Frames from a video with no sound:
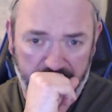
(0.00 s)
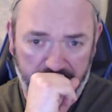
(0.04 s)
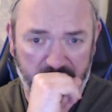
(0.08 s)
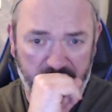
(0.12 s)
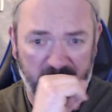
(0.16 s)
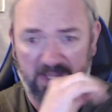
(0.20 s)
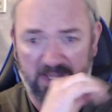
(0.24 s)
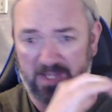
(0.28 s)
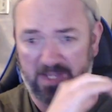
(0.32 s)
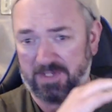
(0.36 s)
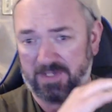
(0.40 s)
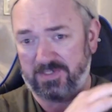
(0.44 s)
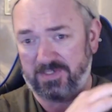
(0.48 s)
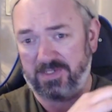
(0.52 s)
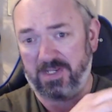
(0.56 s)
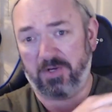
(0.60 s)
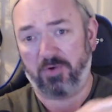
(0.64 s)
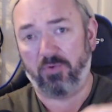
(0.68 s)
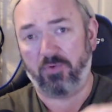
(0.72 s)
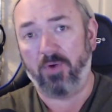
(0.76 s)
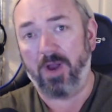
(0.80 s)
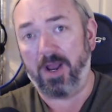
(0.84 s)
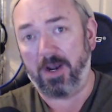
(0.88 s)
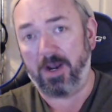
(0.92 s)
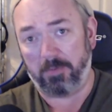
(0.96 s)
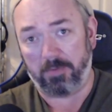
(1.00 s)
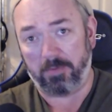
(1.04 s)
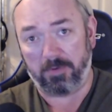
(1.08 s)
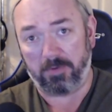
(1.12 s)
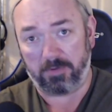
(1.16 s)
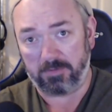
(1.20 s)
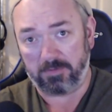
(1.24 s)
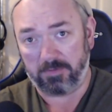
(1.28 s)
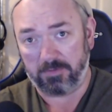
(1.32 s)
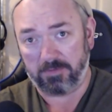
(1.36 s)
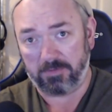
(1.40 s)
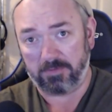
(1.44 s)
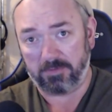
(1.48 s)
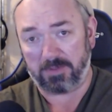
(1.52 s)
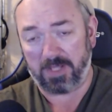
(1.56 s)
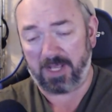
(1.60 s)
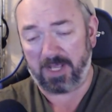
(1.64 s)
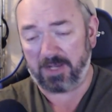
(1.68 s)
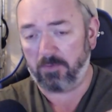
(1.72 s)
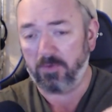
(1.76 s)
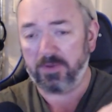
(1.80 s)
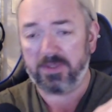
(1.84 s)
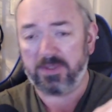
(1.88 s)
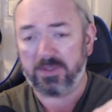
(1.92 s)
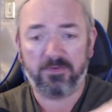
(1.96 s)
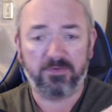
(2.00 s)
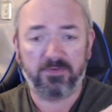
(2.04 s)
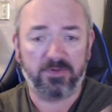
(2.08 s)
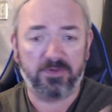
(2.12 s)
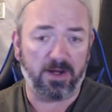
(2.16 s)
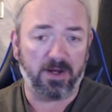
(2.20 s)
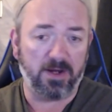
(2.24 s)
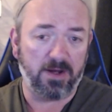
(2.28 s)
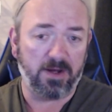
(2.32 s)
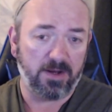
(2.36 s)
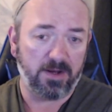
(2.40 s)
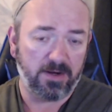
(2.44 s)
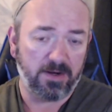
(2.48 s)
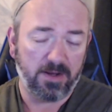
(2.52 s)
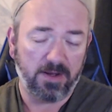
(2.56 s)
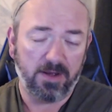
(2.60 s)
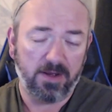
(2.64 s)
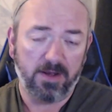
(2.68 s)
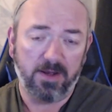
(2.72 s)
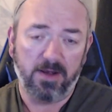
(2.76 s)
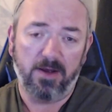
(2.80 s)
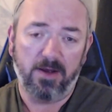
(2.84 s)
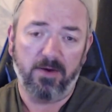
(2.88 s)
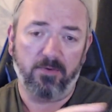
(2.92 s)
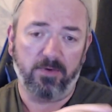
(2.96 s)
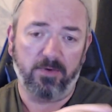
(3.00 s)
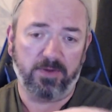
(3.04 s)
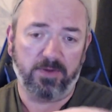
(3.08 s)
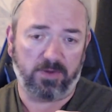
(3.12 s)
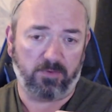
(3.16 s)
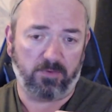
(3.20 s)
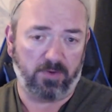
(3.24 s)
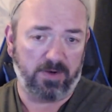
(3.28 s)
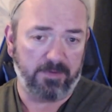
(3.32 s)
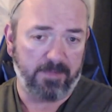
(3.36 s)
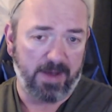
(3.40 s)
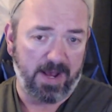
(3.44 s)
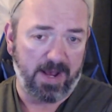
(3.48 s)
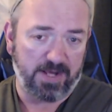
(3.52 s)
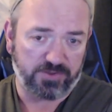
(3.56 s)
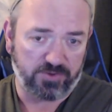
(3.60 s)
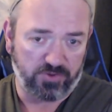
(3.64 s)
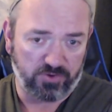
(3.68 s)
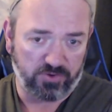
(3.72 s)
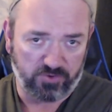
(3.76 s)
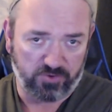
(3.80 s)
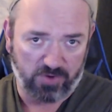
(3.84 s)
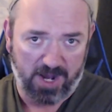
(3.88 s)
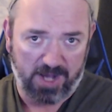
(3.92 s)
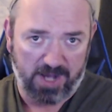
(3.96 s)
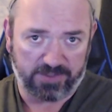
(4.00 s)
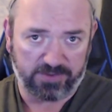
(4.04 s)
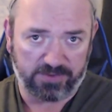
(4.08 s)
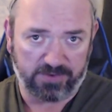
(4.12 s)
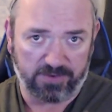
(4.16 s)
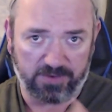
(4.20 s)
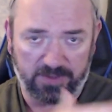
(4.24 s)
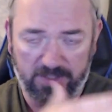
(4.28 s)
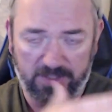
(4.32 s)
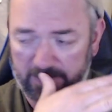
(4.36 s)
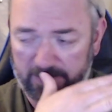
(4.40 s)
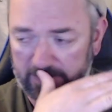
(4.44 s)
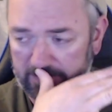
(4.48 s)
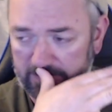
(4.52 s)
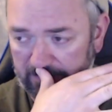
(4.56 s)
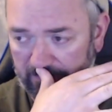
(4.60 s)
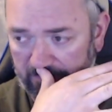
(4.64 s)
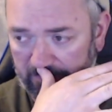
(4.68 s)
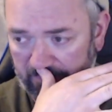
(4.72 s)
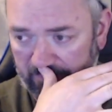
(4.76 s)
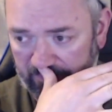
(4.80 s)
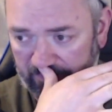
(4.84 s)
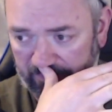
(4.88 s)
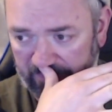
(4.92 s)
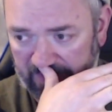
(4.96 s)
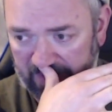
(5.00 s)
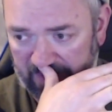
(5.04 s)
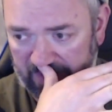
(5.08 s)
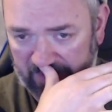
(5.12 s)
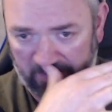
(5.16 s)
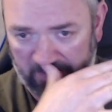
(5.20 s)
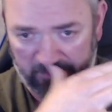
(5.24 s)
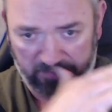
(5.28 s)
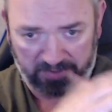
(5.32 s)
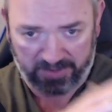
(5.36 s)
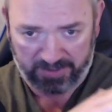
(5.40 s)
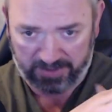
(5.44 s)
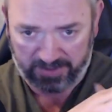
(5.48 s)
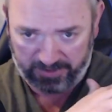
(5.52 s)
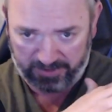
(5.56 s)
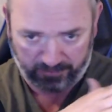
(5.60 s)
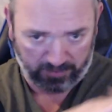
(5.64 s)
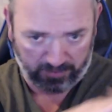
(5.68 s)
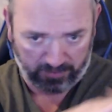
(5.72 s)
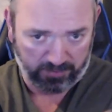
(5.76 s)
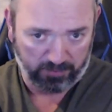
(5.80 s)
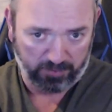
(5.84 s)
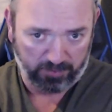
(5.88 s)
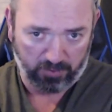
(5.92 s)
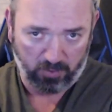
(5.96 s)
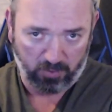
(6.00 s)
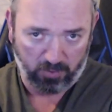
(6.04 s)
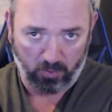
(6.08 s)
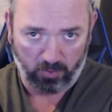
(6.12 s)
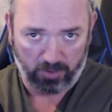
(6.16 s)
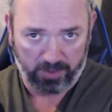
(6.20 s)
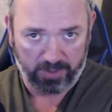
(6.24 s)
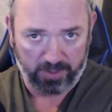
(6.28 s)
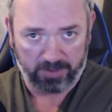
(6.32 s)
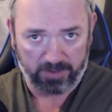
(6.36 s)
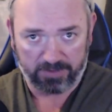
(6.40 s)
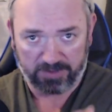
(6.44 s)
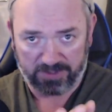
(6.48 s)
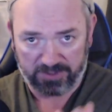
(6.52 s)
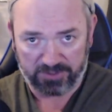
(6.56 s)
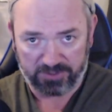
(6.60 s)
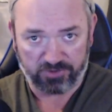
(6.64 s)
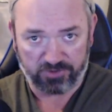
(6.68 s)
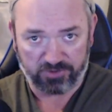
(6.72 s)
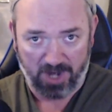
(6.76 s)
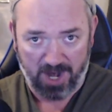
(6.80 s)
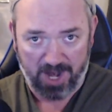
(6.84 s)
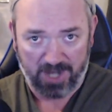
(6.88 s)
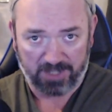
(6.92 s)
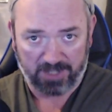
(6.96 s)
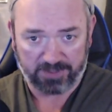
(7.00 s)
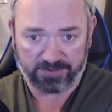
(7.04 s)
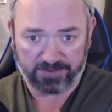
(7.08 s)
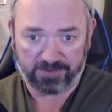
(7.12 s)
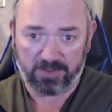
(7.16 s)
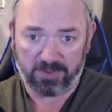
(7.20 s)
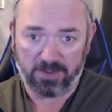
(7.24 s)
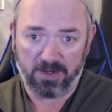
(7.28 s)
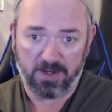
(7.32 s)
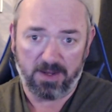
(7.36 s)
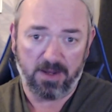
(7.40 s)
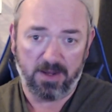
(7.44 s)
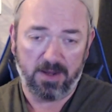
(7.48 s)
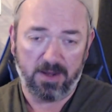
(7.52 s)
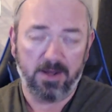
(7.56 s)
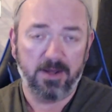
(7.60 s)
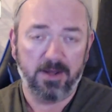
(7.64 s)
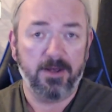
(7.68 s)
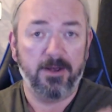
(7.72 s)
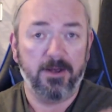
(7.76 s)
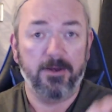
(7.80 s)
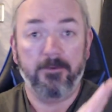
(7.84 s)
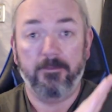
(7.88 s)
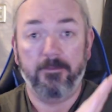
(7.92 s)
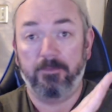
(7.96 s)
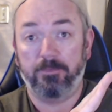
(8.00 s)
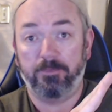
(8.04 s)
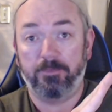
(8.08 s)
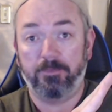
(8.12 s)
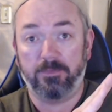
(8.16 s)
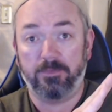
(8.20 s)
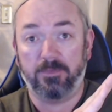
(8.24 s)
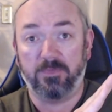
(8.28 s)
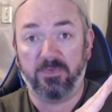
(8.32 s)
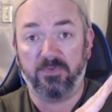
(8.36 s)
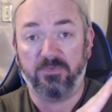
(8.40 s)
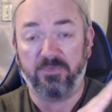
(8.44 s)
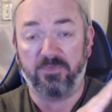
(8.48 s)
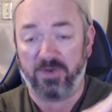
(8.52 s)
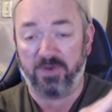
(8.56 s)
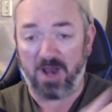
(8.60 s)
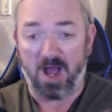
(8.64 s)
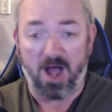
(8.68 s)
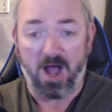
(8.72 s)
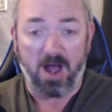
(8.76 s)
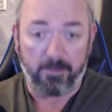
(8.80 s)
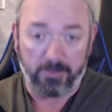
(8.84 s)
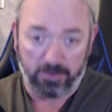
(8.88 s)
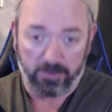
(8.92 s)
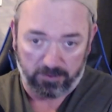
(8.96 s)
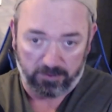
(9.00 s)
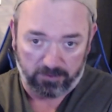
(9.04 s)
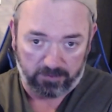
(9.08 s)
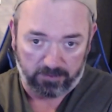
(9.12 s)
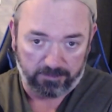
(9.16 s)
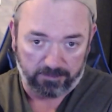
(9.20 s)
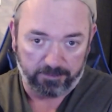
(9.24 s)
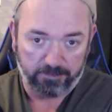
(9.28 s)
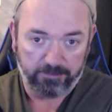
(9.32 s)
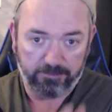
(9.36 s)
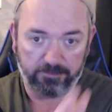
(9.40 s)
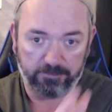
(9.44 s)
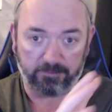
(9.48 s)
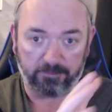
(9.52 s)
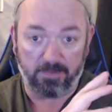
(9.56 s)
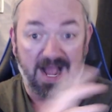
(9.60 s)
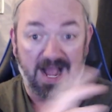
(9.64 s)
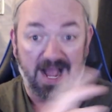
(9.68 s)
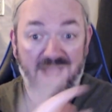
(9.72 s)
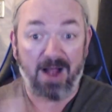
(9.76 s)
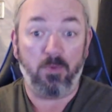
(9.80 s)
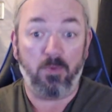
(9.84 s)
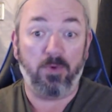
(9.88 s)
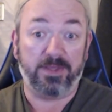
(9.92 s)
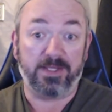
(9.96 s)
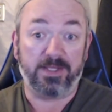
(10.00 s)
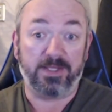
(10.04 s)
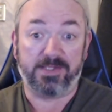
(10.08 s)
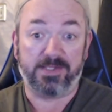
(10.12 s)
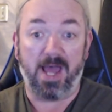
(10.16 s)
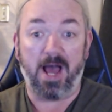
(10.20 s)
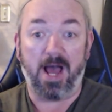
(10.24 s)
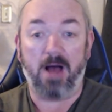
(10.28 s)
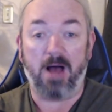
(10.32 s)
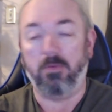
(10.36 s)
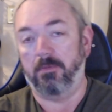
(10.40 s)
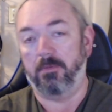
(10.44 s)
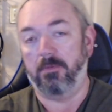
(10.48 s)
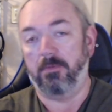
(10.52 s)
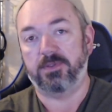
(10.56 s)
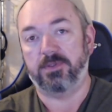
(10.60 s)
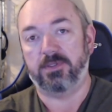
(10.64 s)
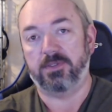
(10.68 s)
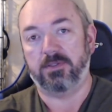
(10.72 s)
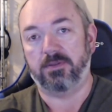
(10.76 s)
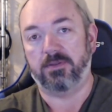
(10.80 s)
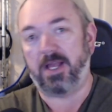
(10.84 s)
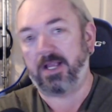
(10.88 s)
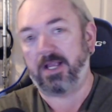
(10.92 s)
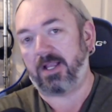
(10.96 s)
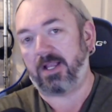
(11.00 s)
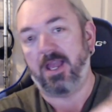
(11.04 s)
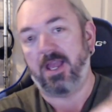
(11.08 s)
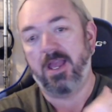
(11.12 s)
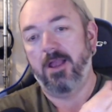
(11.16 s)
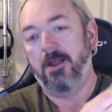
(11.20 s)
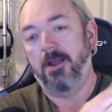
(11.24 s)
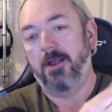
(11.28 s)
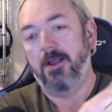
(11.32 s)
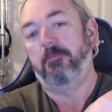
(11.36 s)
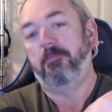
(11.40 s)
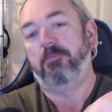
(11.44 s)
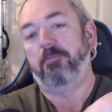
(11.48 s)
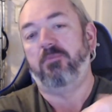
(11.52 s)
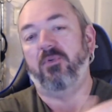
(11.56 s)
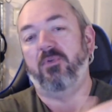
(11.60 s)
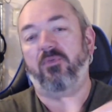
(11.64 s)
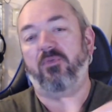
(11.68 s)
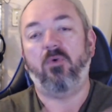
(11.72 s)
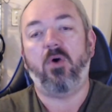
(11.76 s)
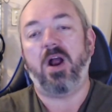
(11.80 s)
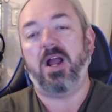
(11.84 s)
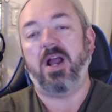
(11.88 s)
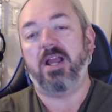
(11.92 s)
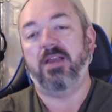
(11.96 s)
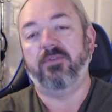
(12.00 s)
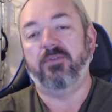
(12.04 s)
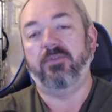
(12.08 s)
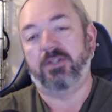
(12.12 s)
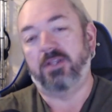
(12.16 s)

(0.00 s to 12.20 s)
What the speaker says: is incredible. Like what they've done with the remastered tracks on these and completely re-recording these tracks, phenomenal. I want these albums. Like, before I even